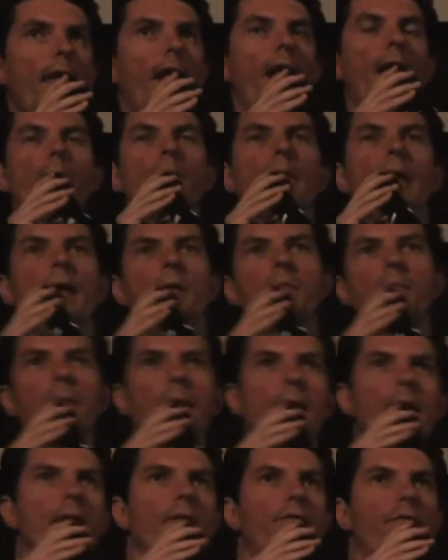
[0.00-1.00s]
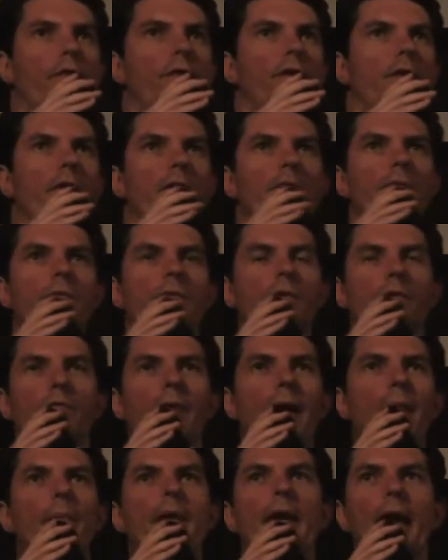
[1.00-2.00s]
and B, for the
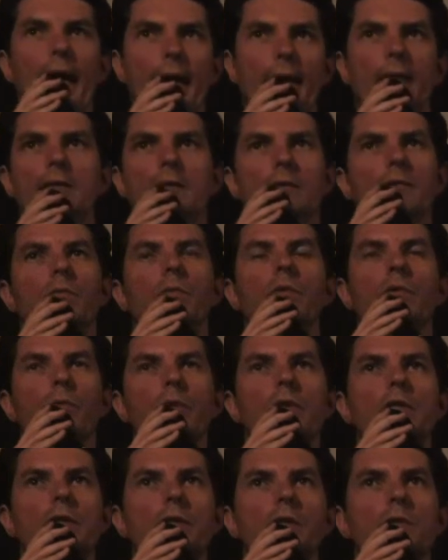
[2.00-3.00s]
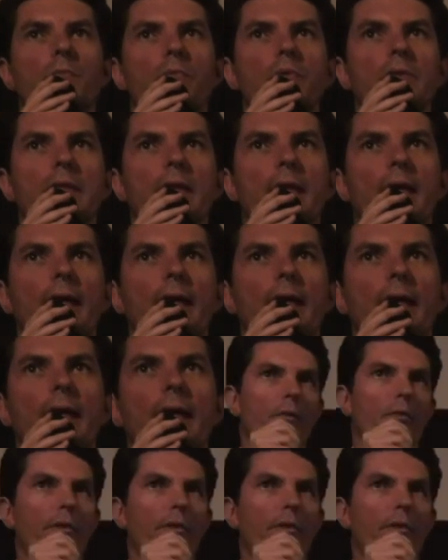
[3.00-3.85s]
rapid haste with which it's proceeding.